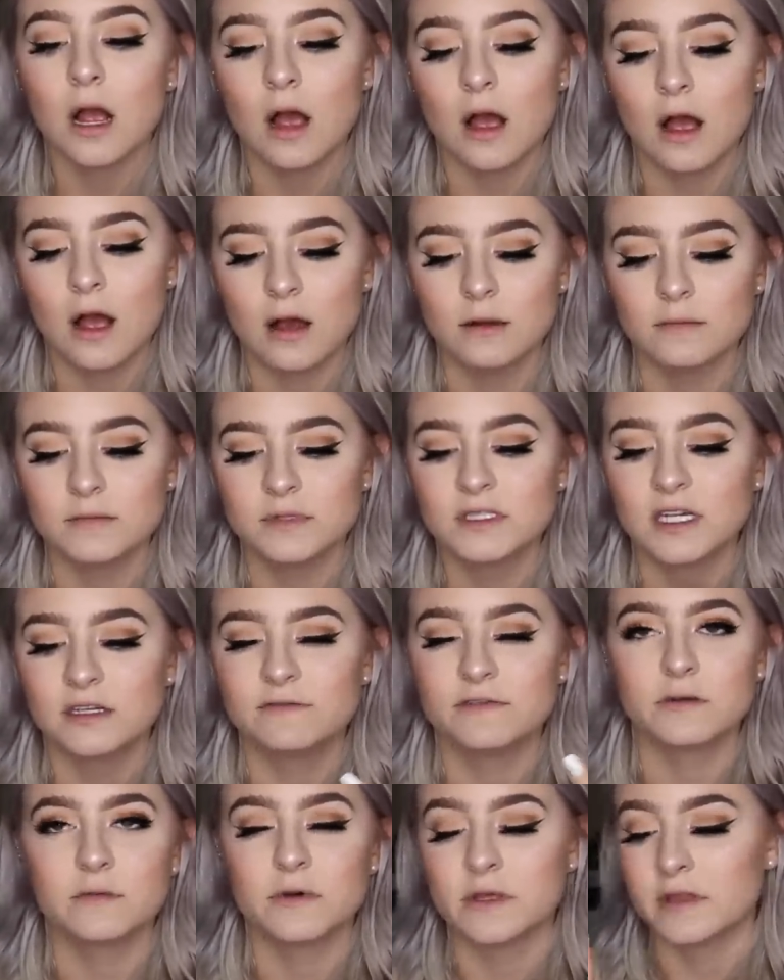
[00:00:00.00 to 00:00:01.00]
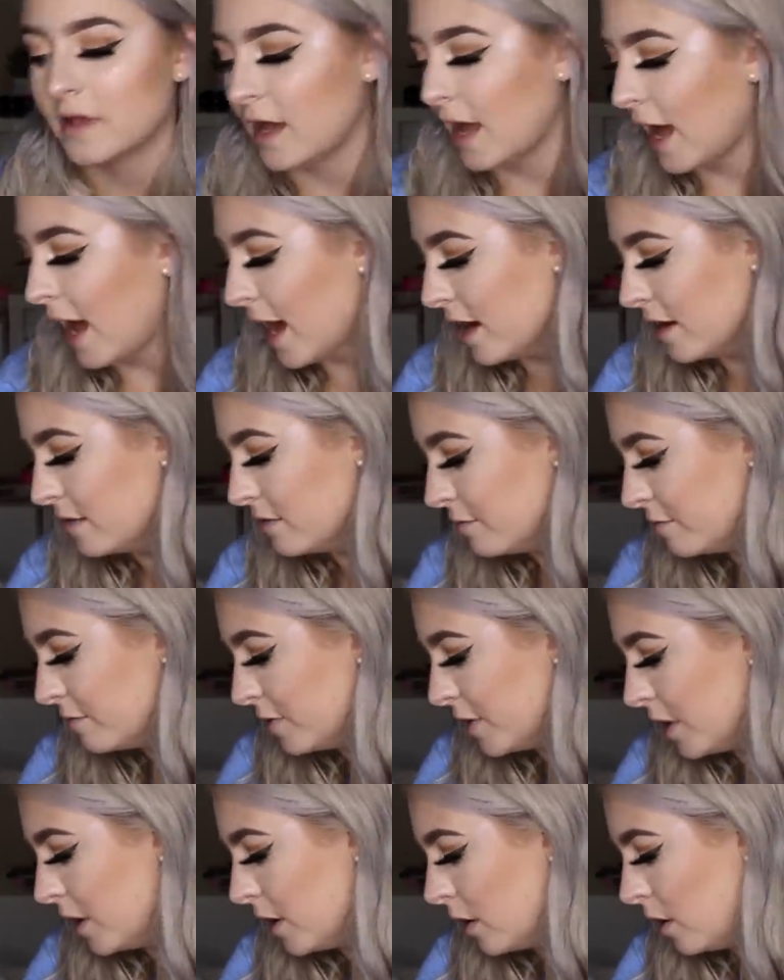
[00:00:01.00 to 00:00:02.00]
Um, stuff it with
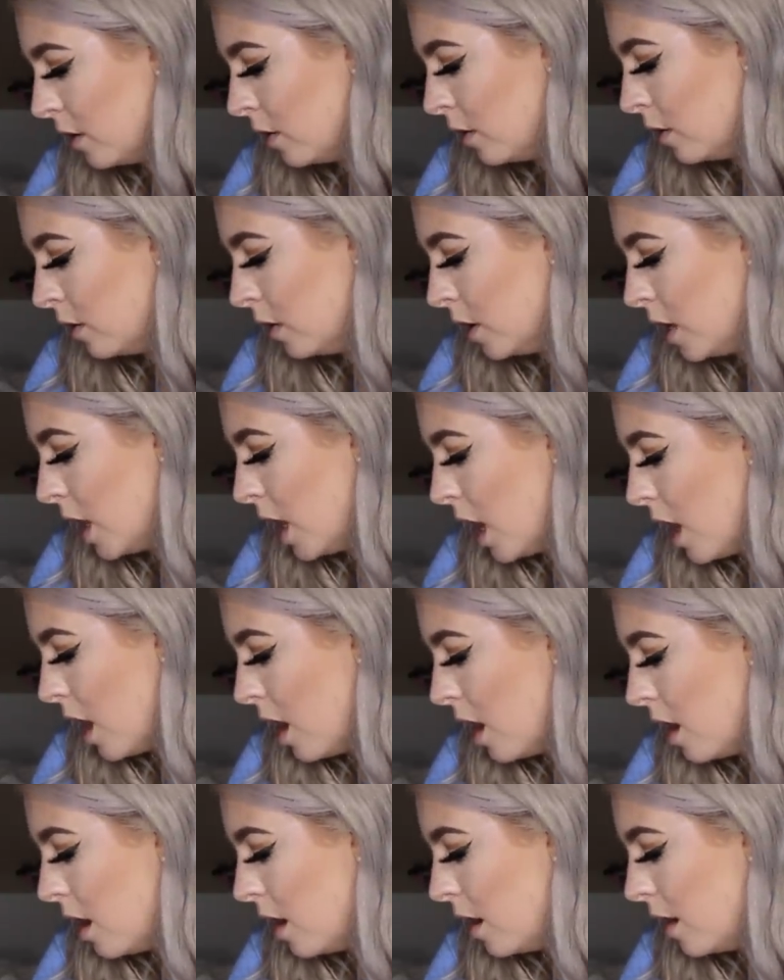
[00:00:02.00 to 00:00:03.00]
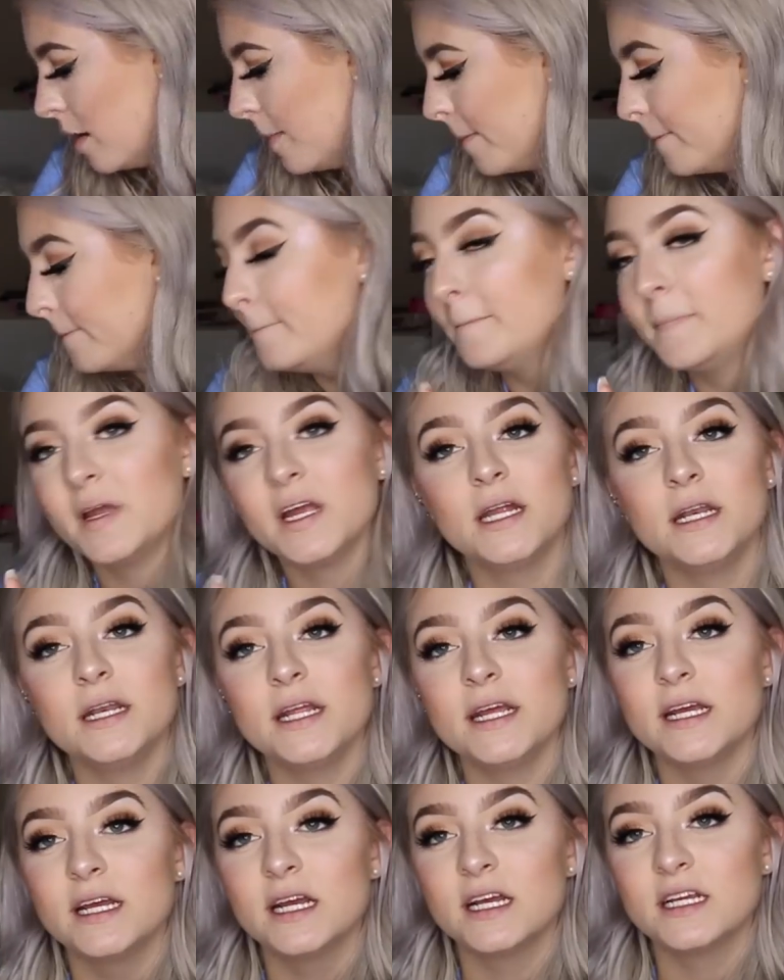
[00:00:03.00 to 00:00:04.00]
Advil, um,
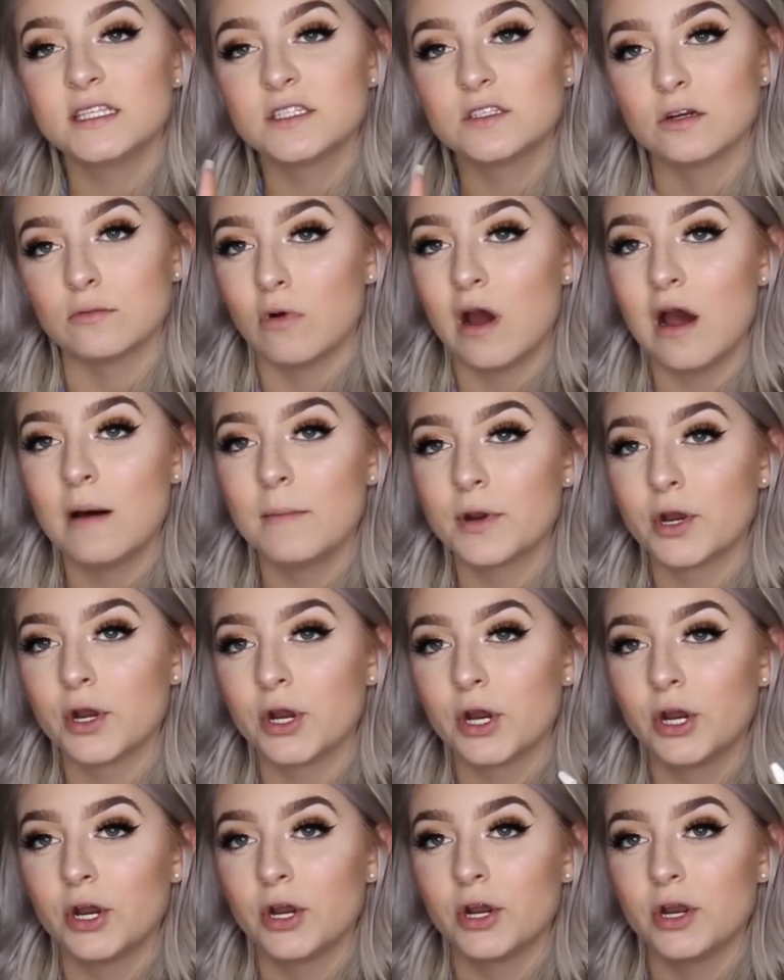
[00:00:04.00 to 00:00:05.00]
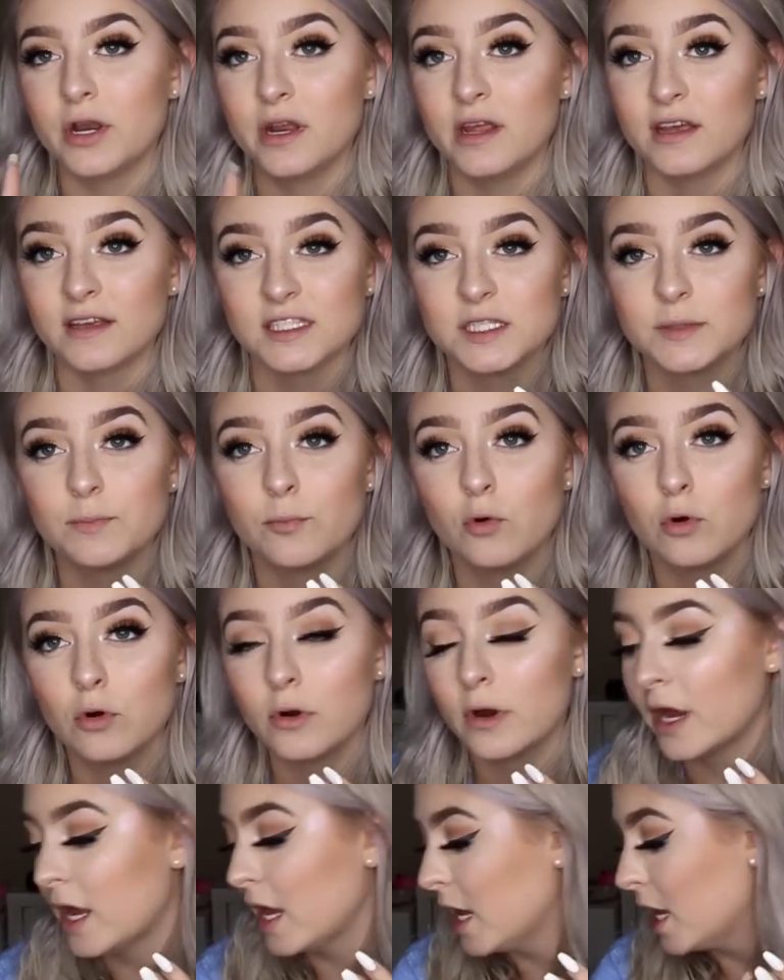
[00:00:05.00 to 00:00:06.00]
Band-Aids, thermometer,
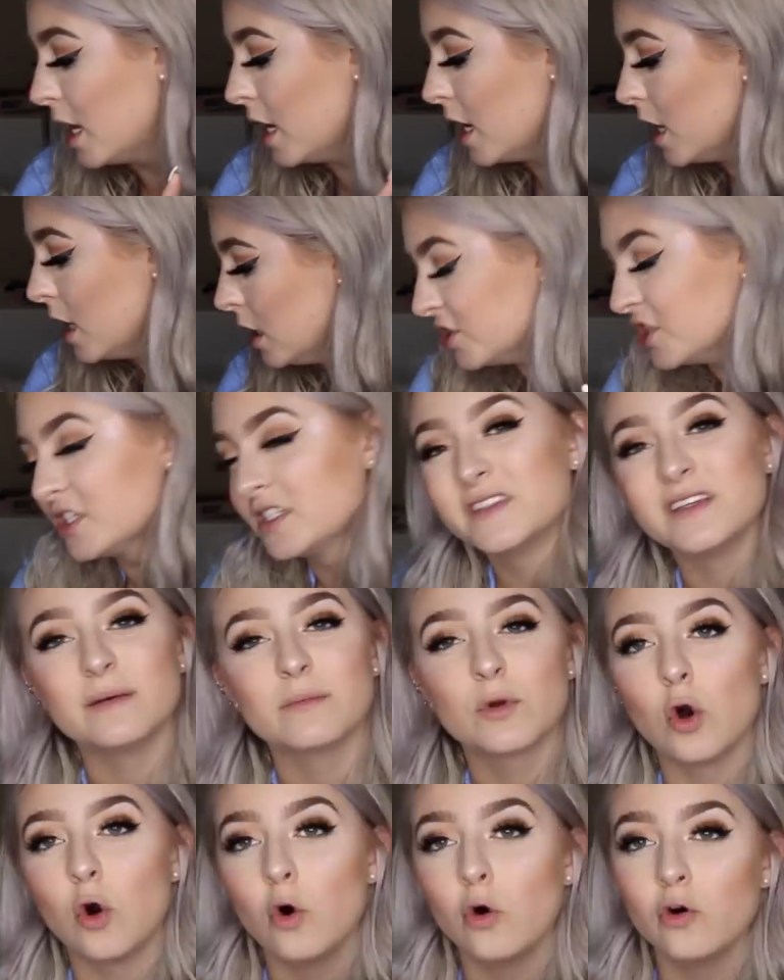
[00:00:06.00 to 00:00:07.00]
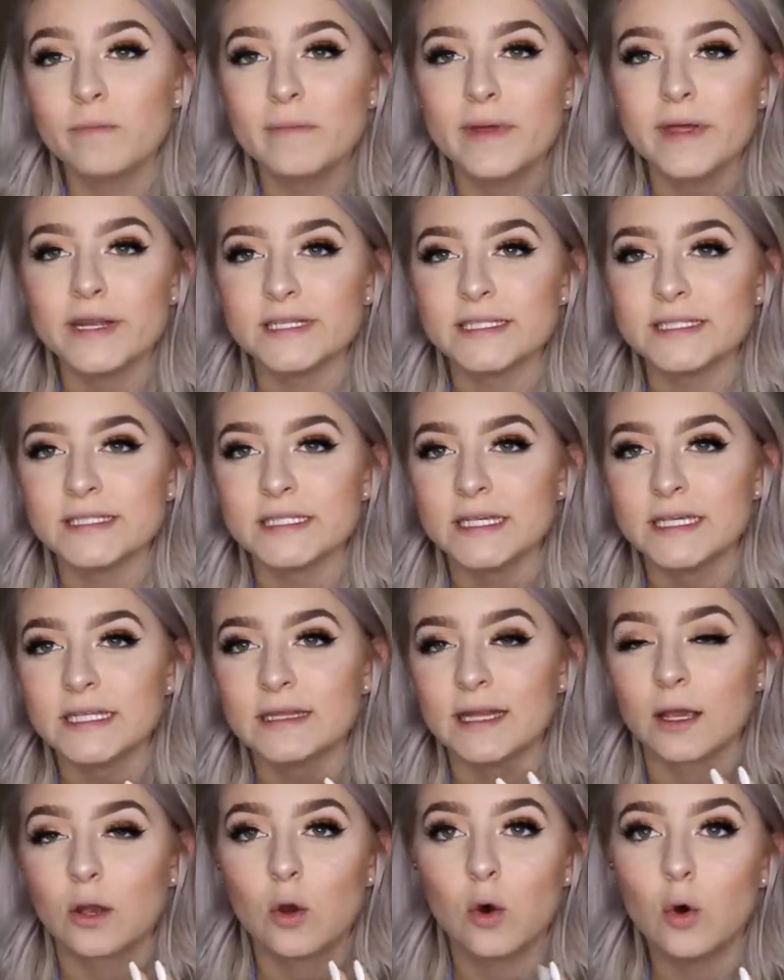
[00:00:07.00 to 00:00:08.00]
Neosporin, just some cold medicine
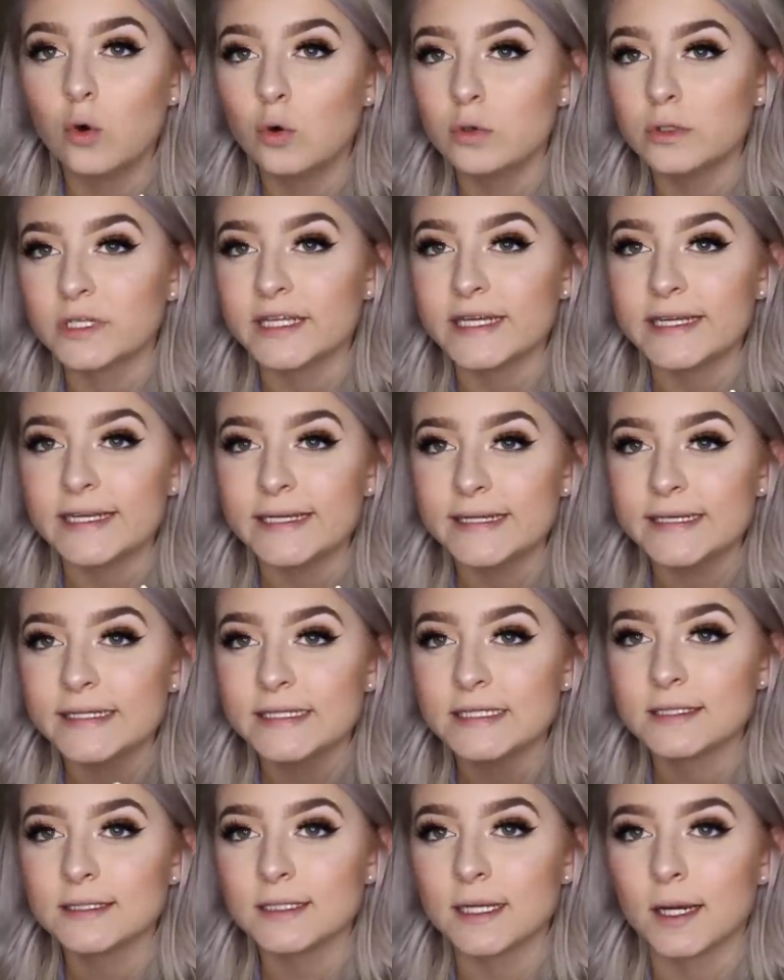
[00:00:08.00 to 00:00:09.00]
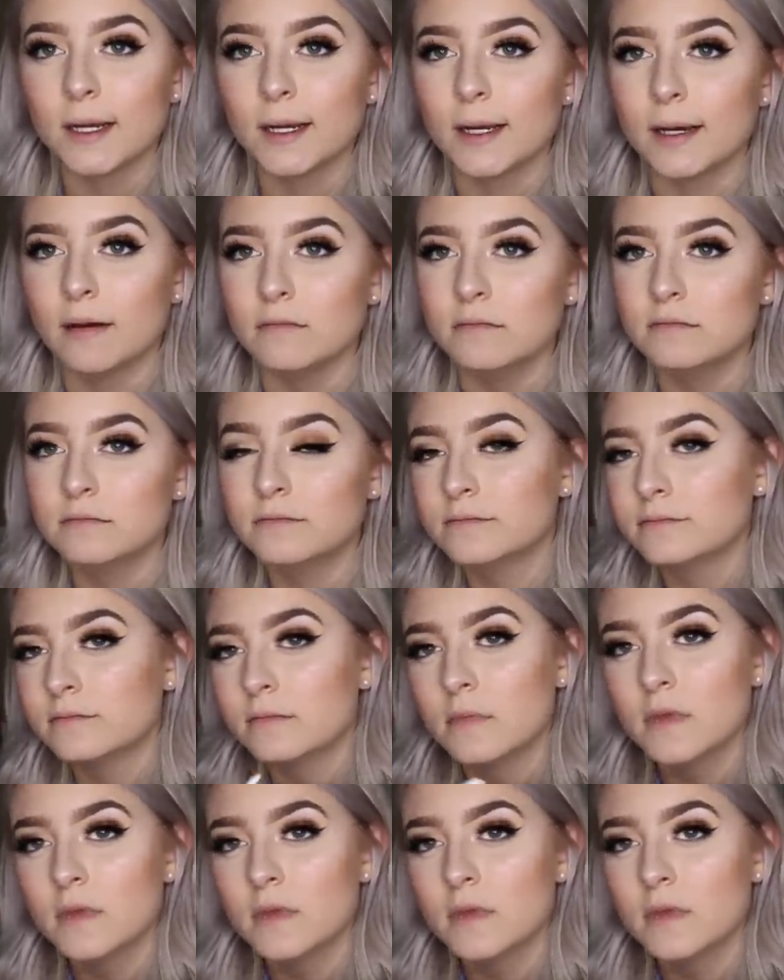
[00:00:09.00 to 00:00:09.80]
like Cold-EEZE, um,